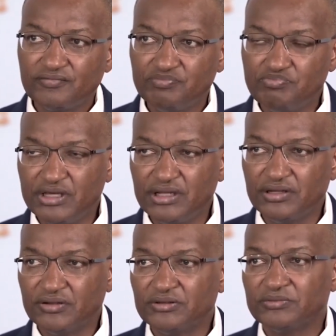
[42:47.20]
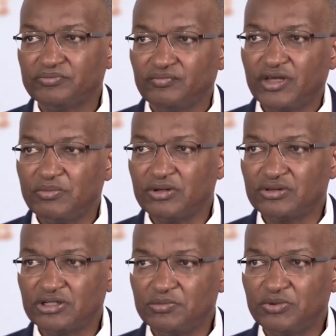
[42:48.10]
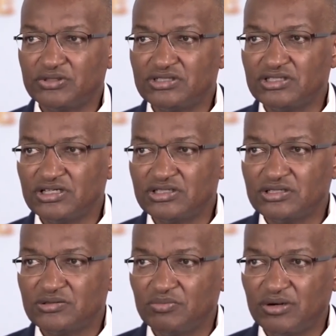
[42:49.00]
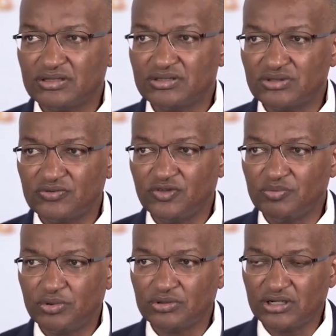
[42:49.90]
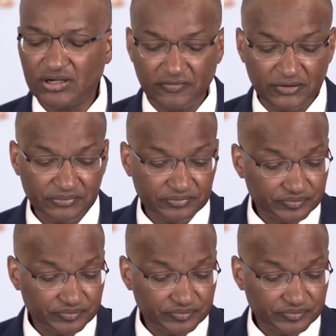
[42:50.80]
billion, about 3.6 months of import cover.